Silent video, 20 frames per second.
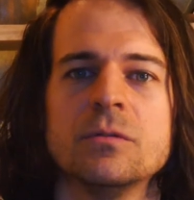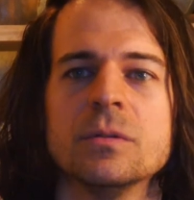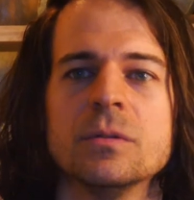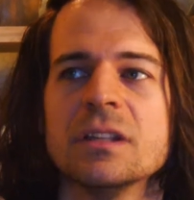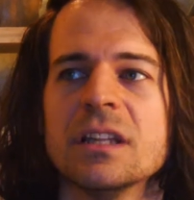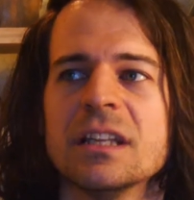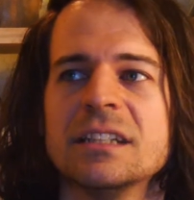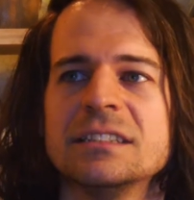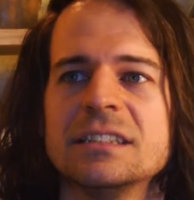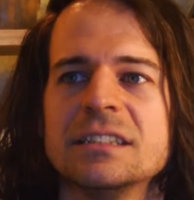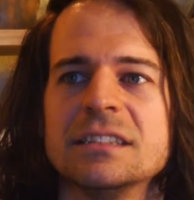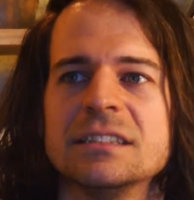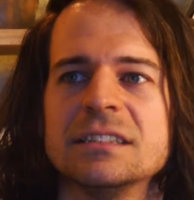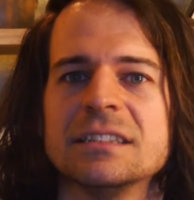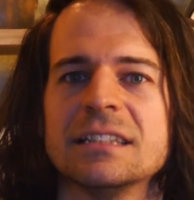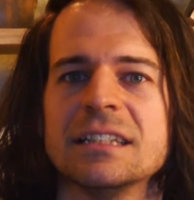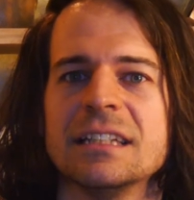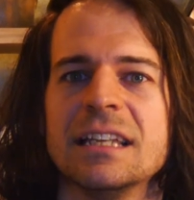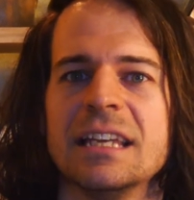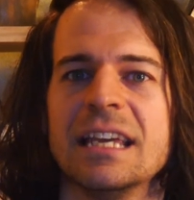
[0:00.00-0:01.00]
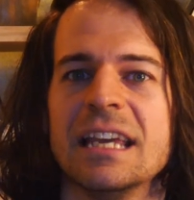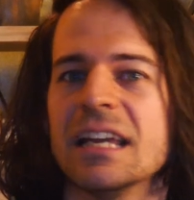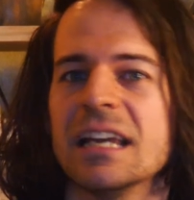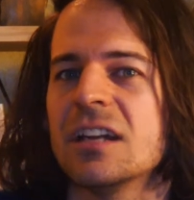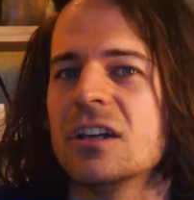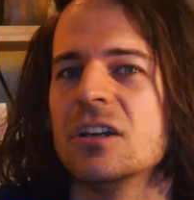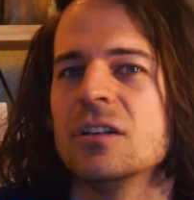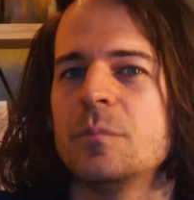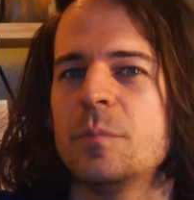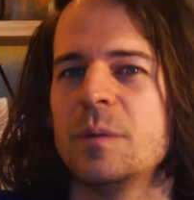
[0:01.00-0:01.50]
realizes
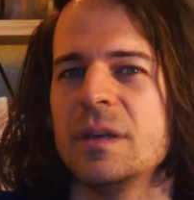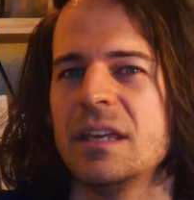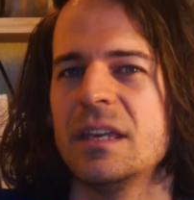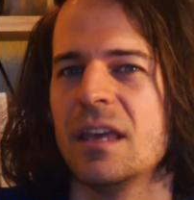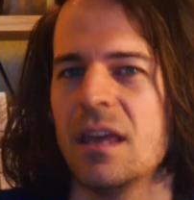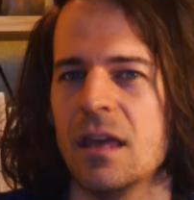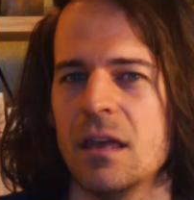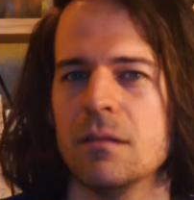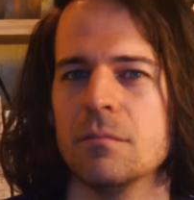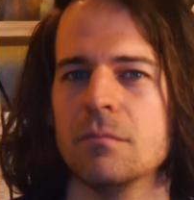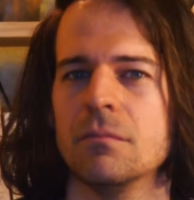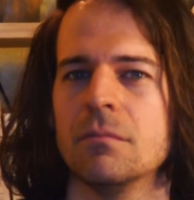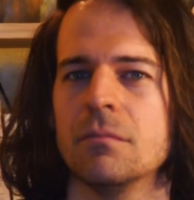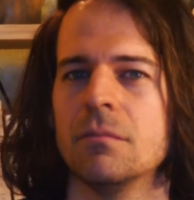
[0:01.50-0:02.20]
it could be him.